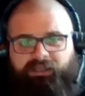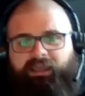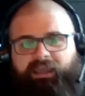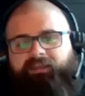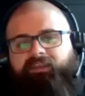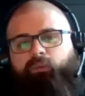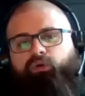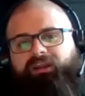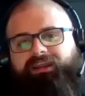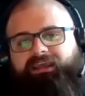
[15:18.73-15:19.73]
and then we're
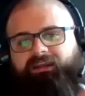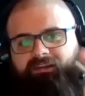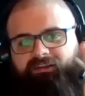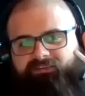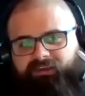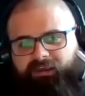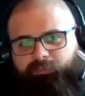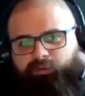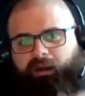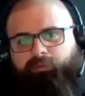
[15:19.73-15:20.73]
going to get into the second
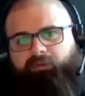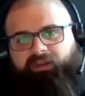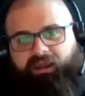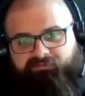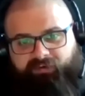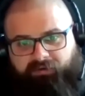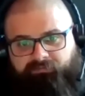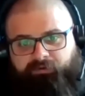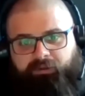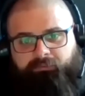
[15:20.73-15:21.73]
property that I found for you.